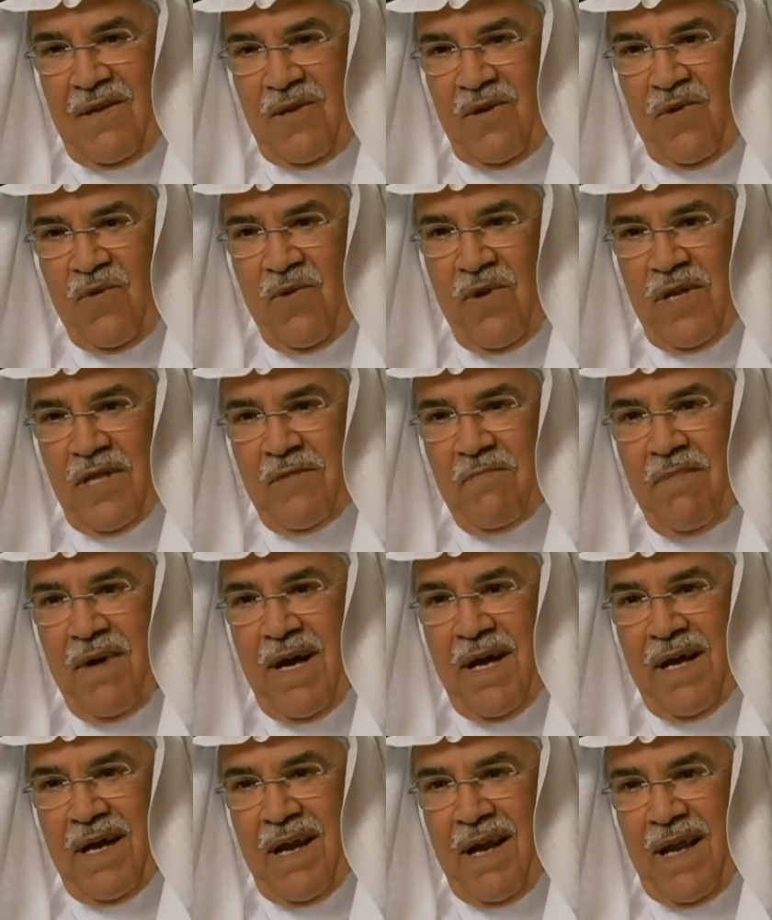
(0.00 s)
You want
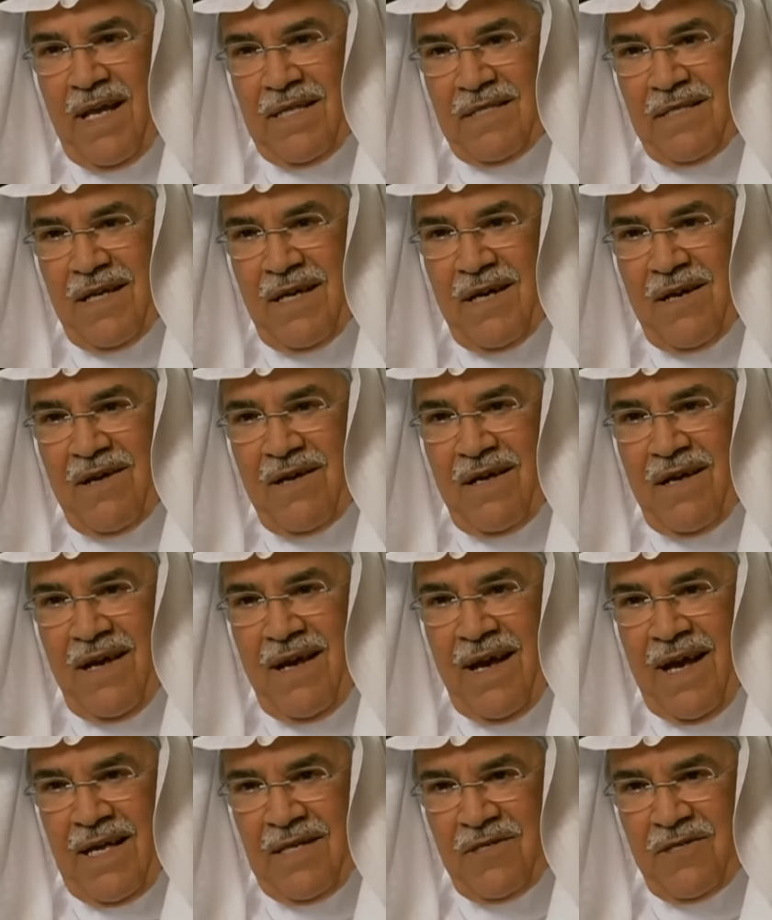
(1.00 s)
my classic
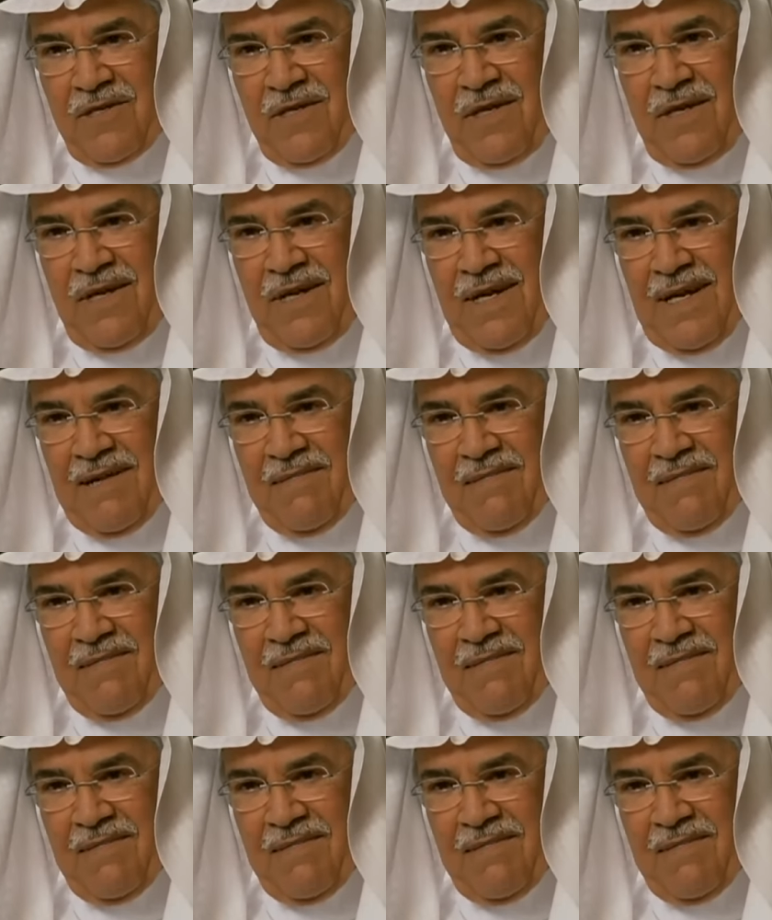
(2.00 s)
answer?